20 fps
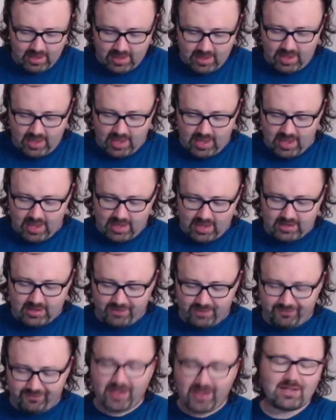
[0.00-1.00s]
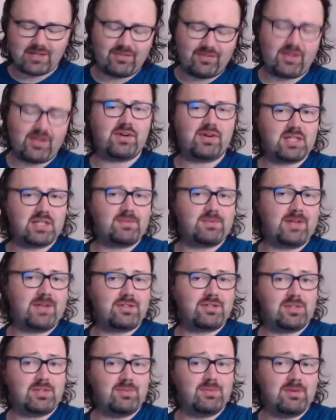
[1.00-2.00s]
And effectively, what exponential
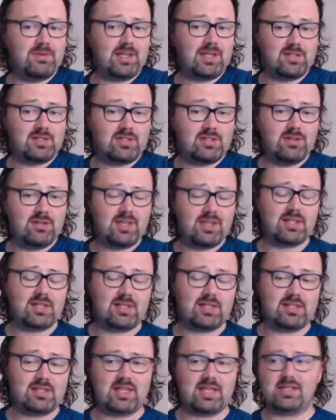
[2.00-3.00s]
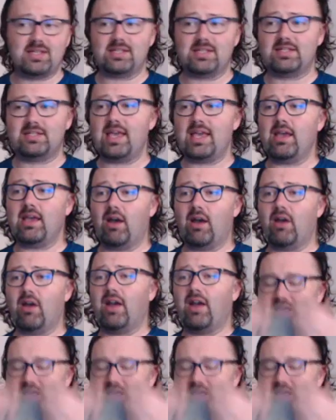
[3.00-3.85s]
smoothing is doing is it's saying, all right,